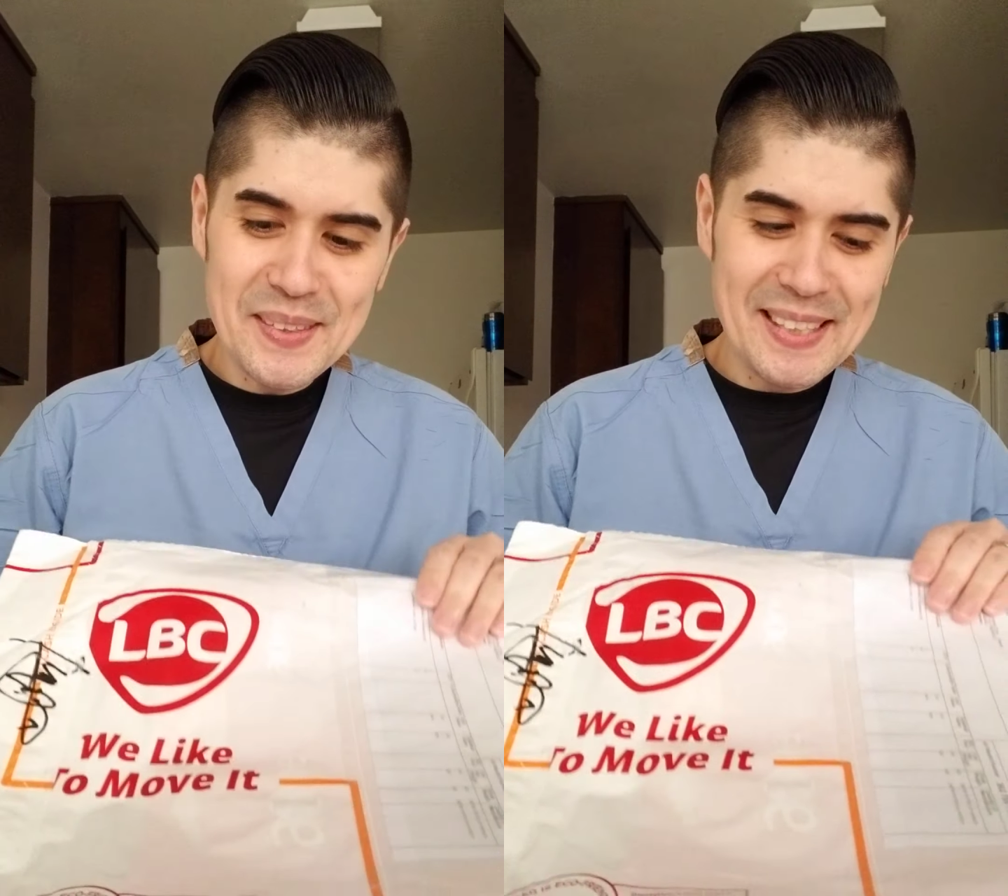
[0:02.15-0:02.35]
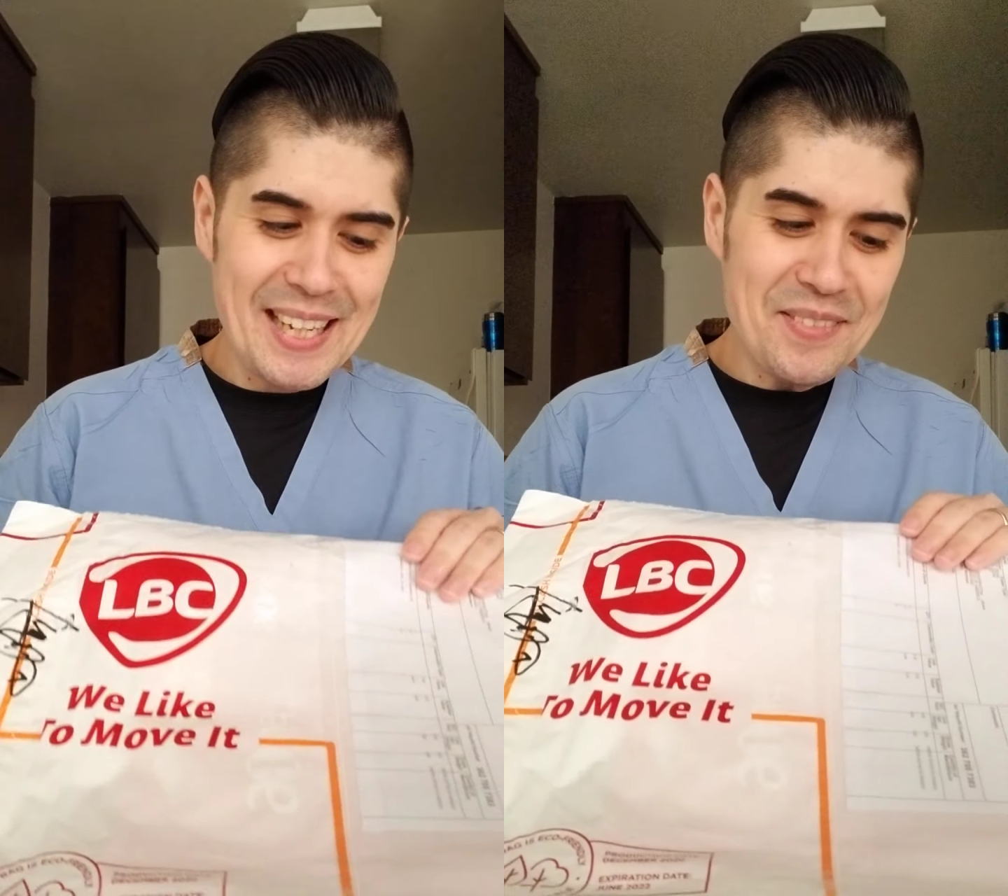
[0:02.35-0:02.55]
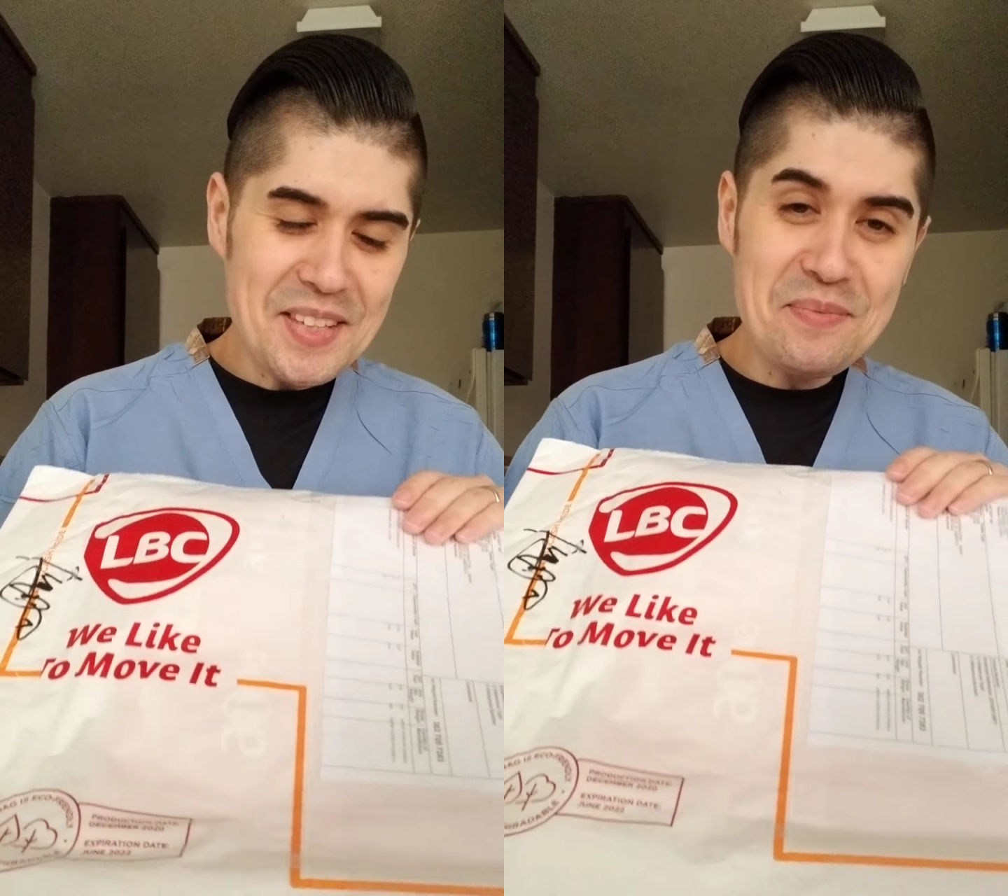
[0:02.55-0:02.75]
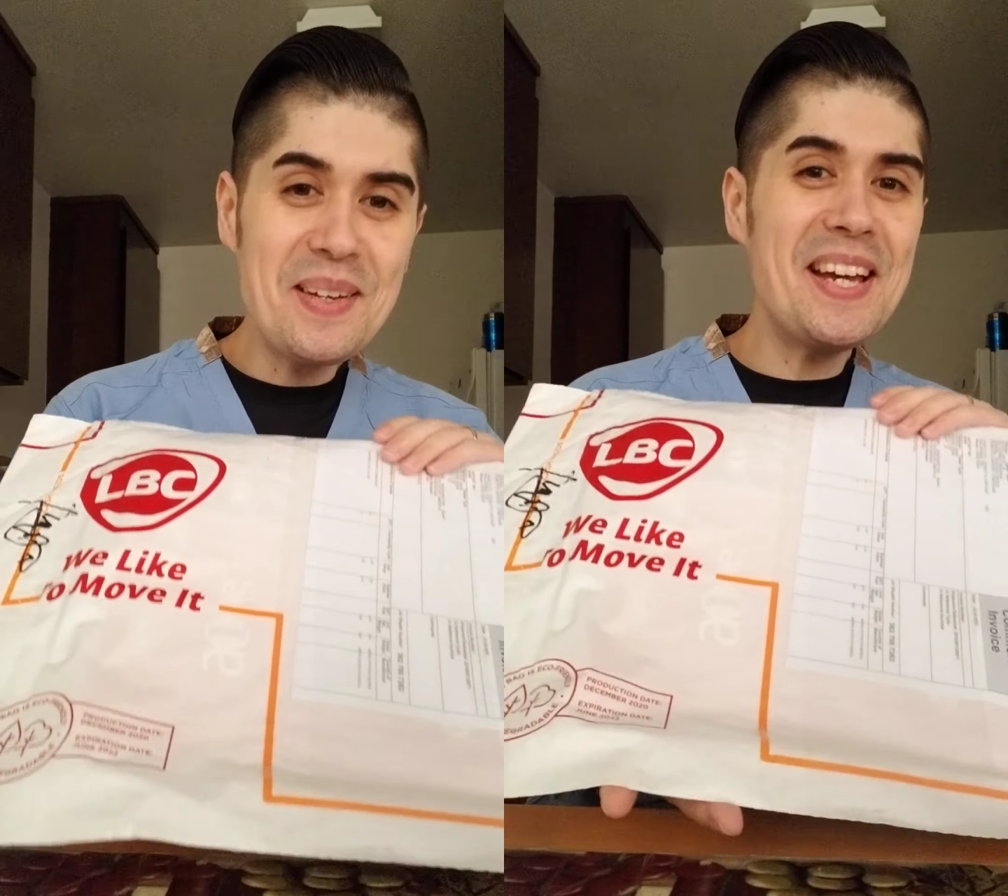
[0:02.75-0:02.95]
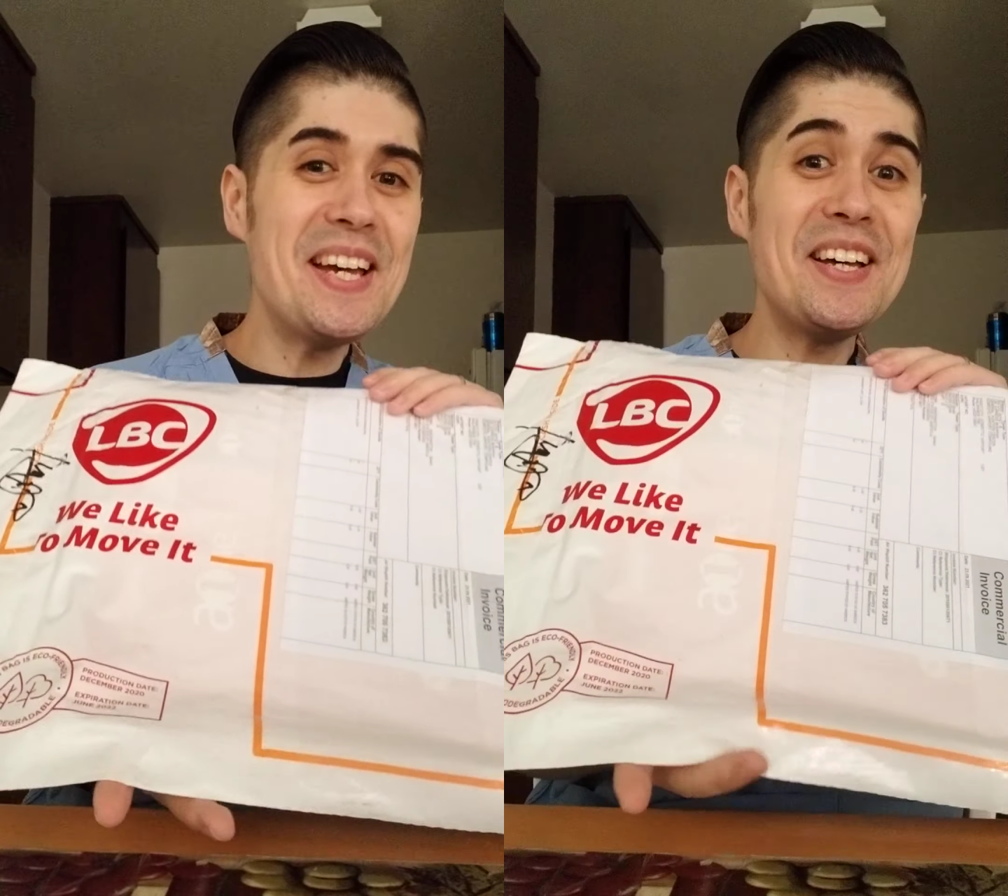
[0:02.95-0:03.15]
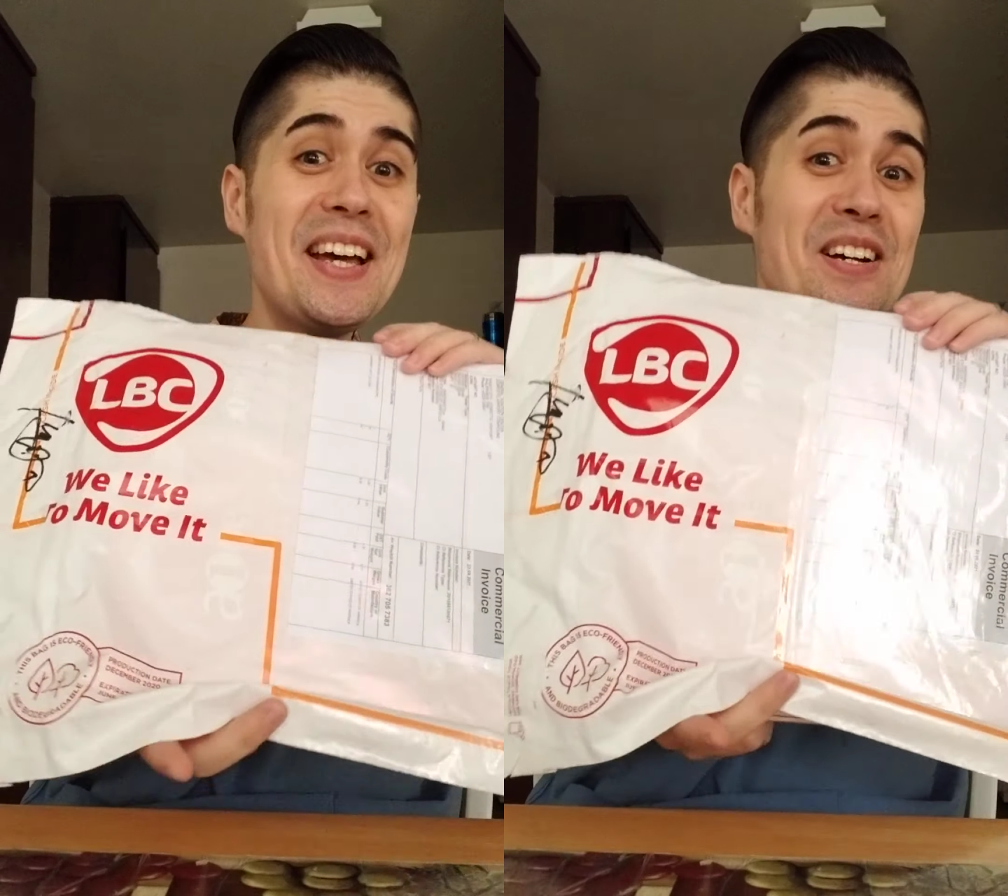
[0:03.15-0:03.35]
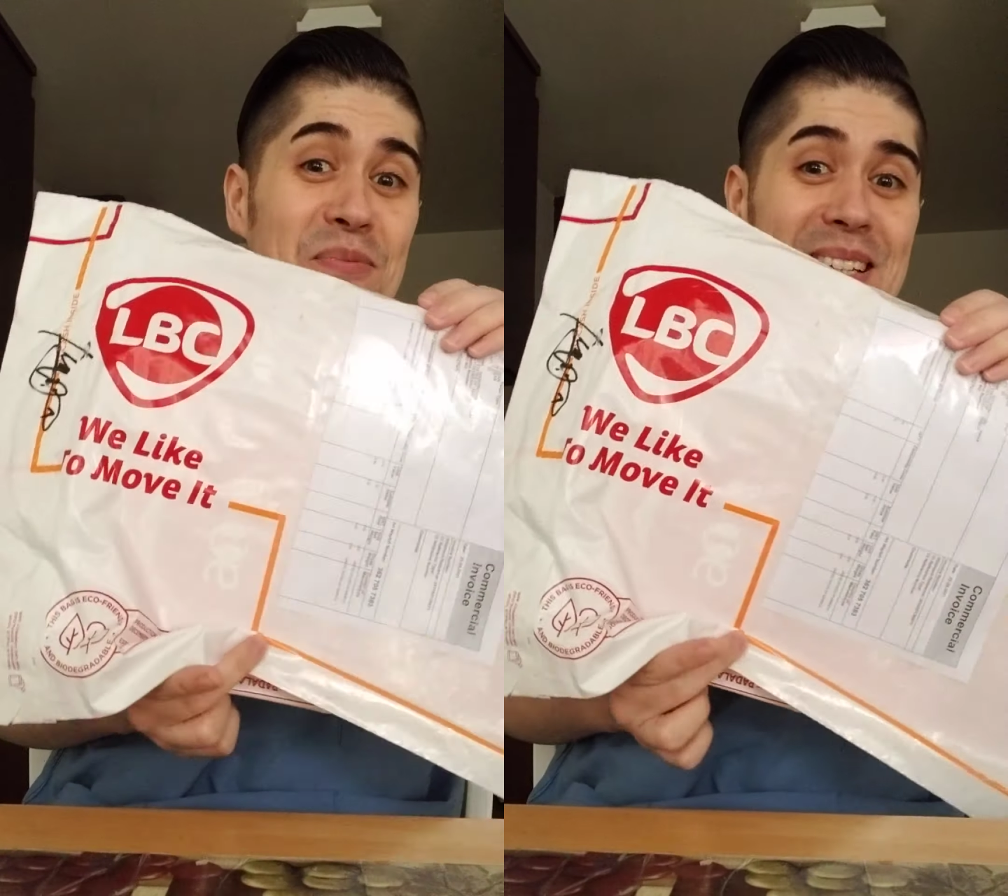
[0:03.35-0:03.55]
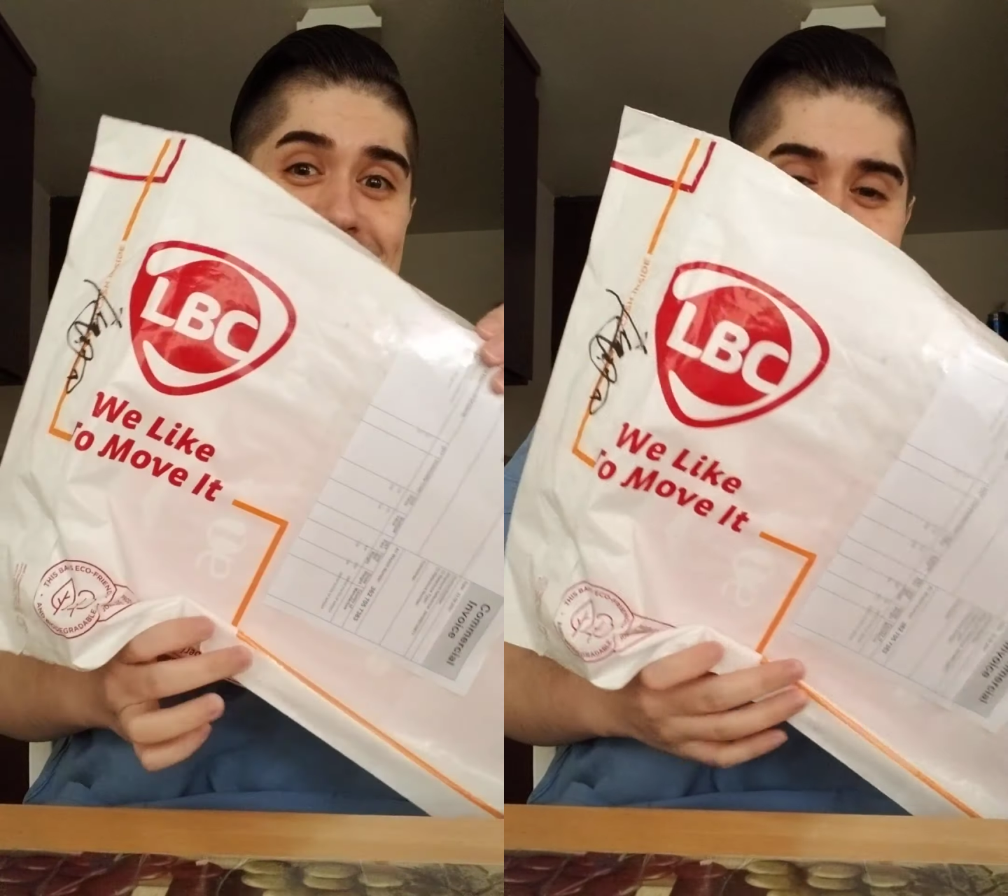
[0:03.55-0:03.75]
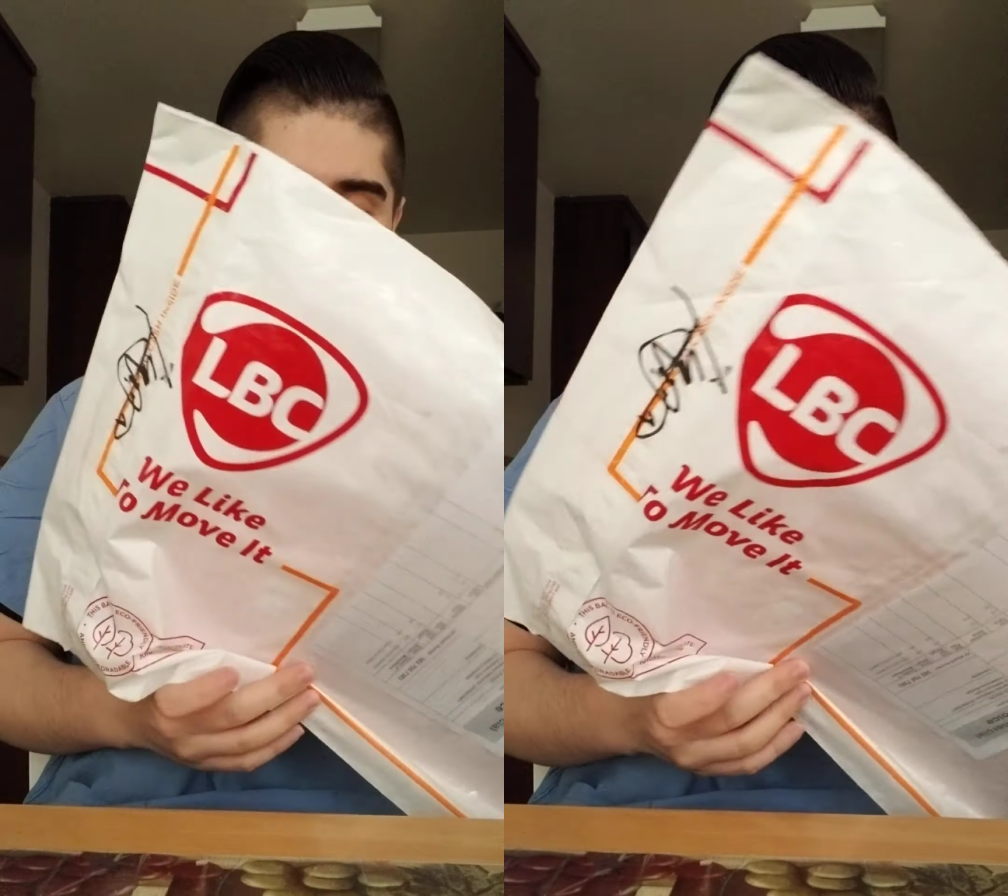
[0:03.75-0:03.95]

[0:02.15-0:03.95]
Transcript: what came in the mail. LBC.